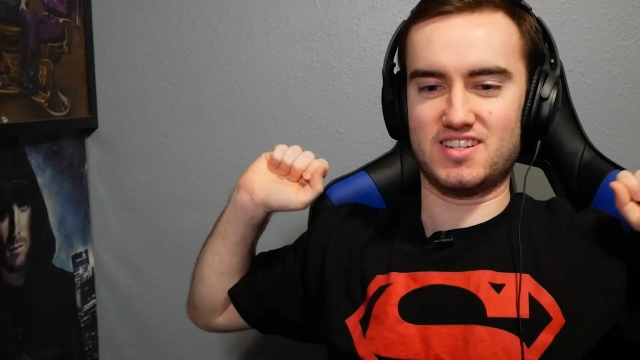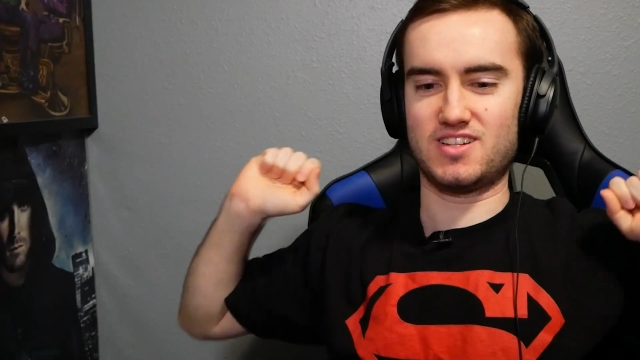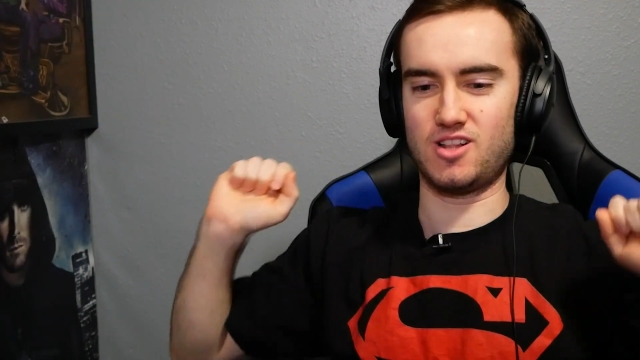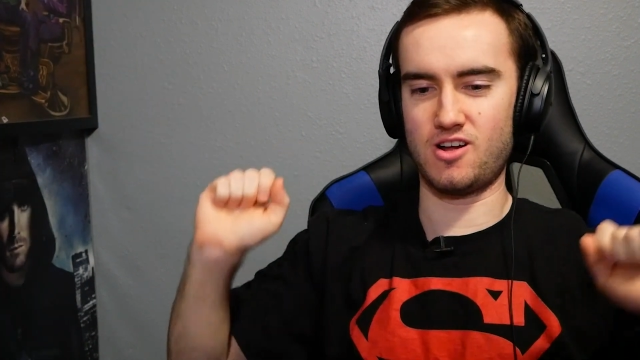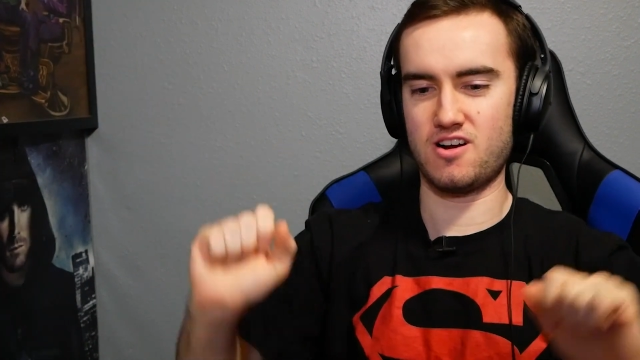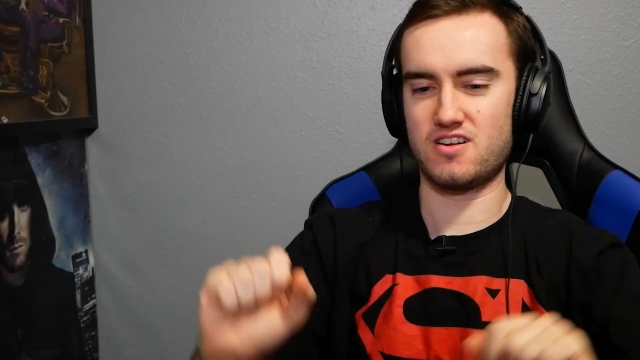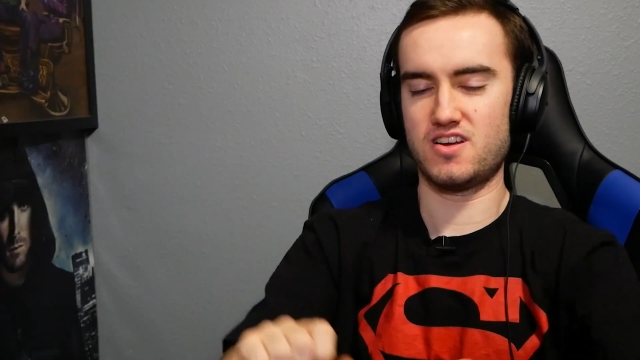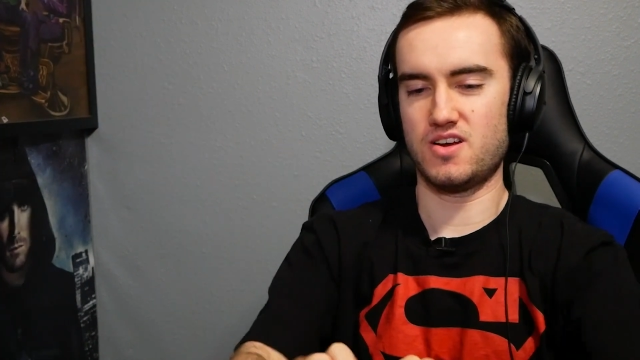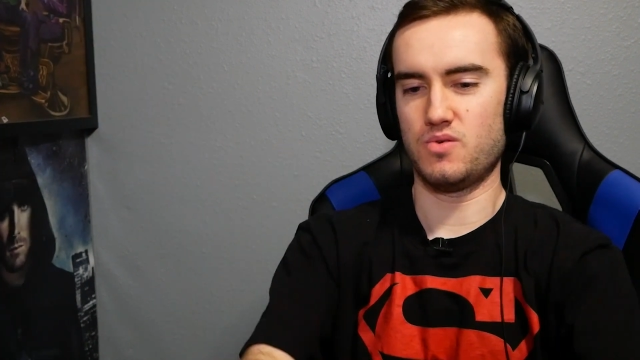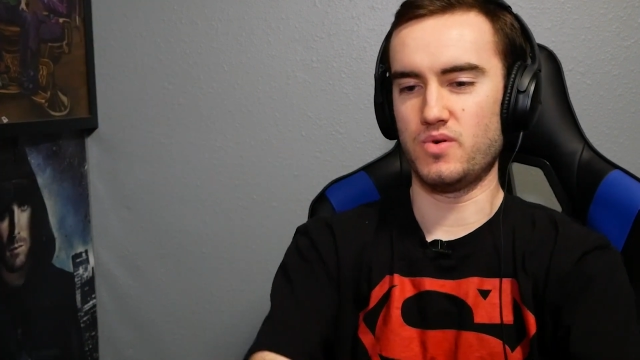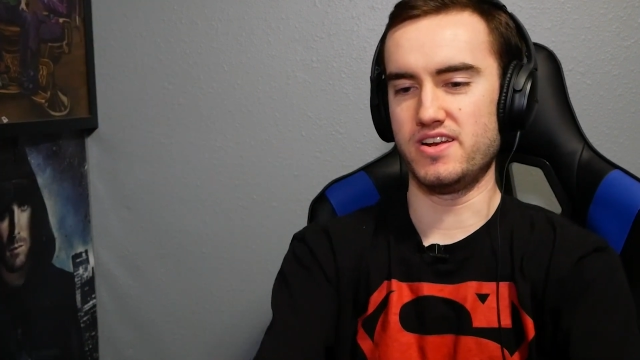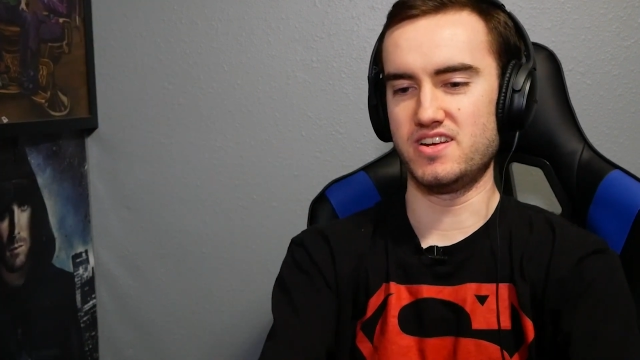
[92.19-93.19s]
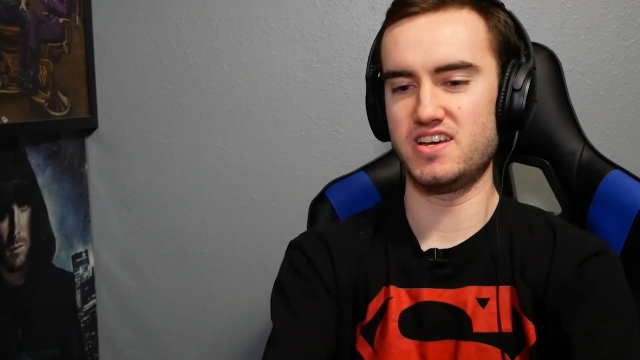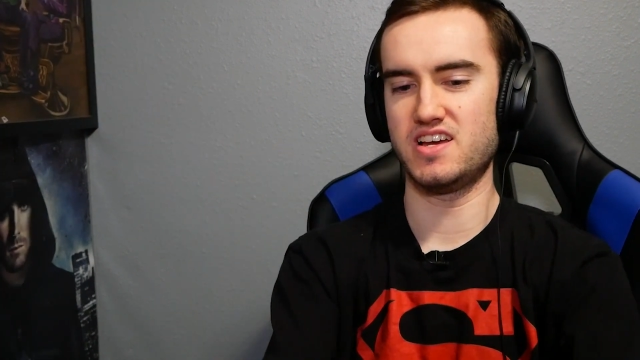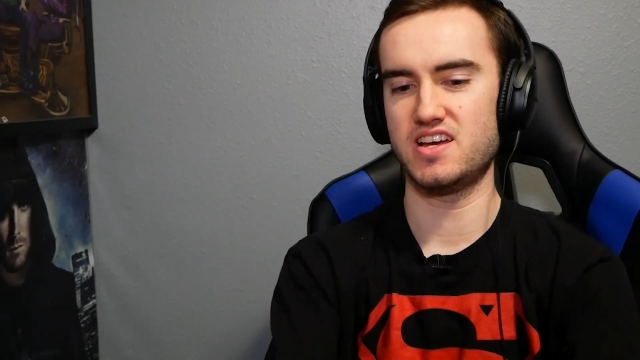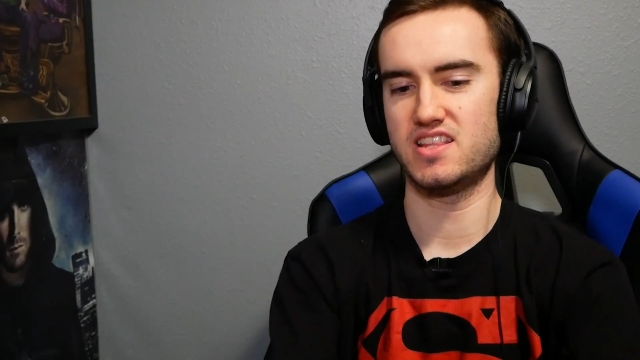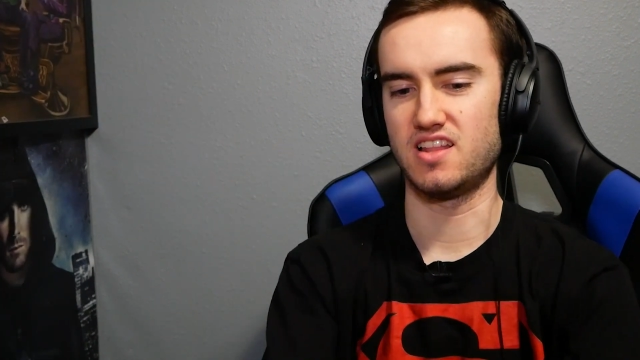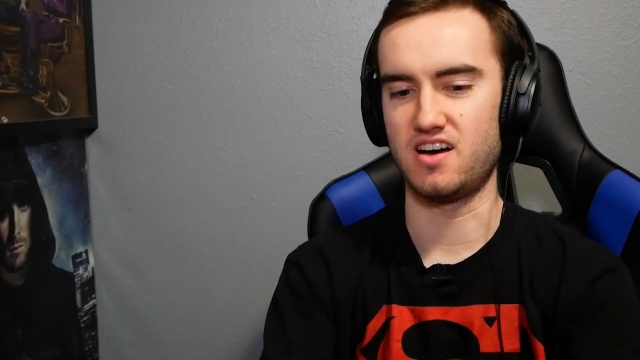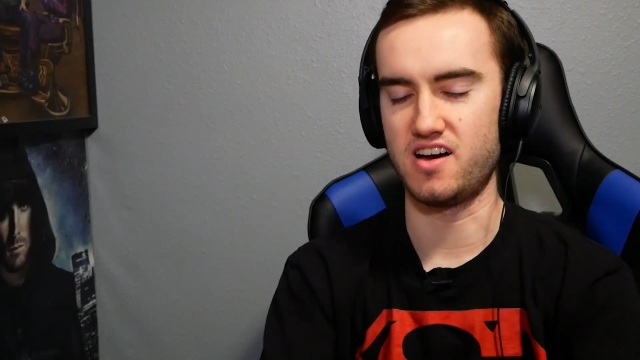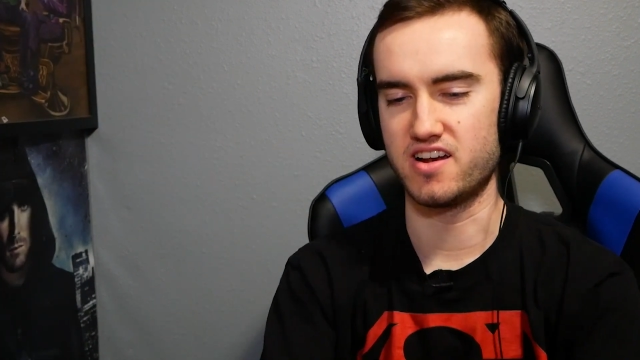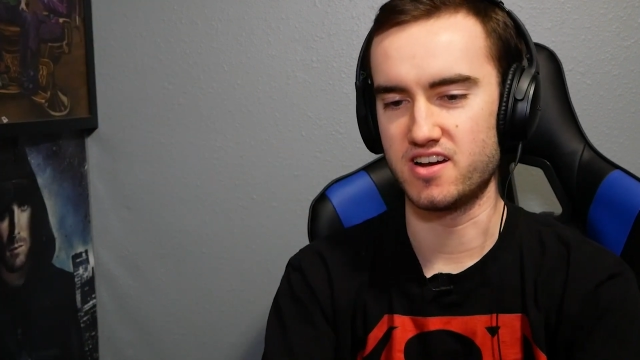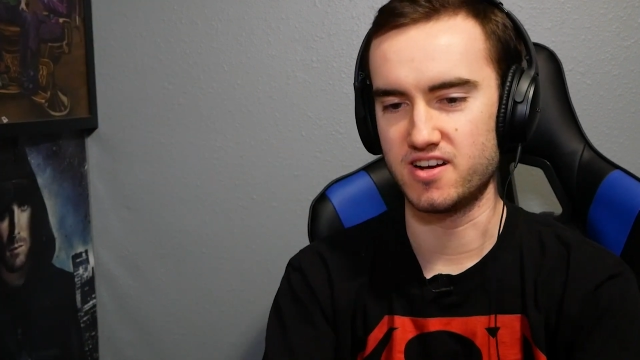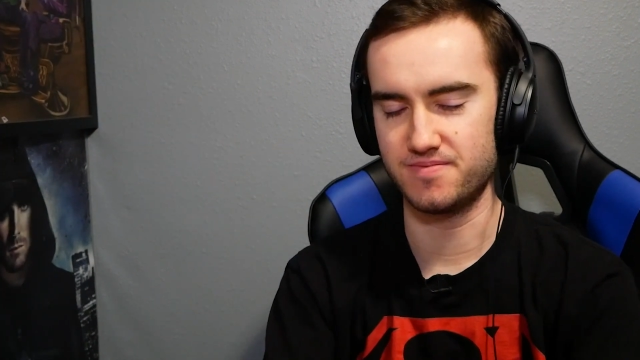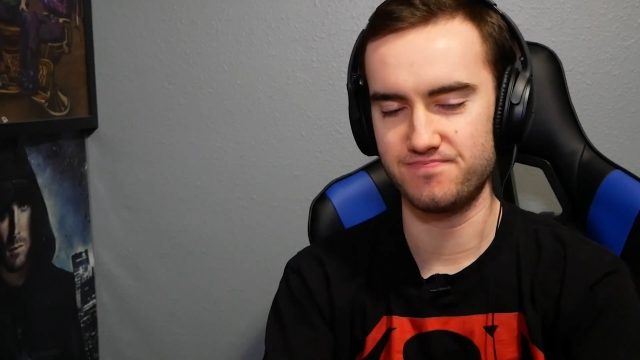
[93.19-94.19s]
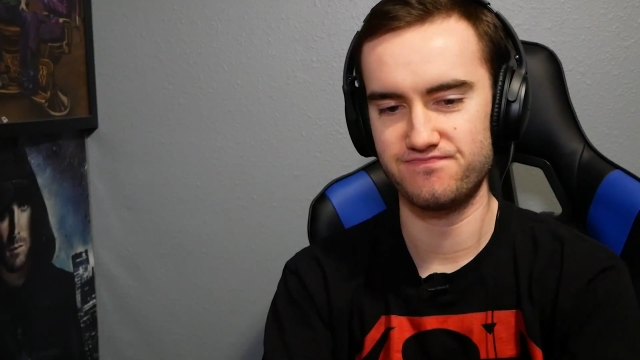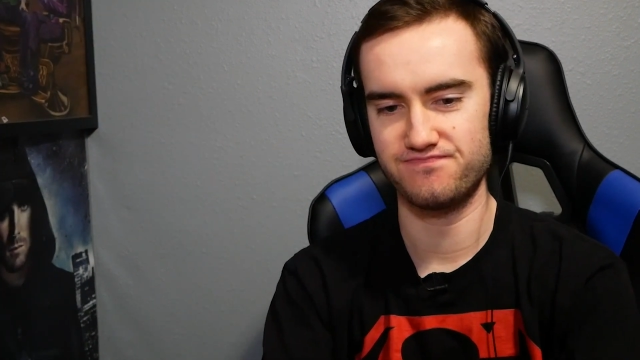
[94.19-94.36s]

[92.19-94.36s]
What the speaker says: Clark, Whitney, and Lana.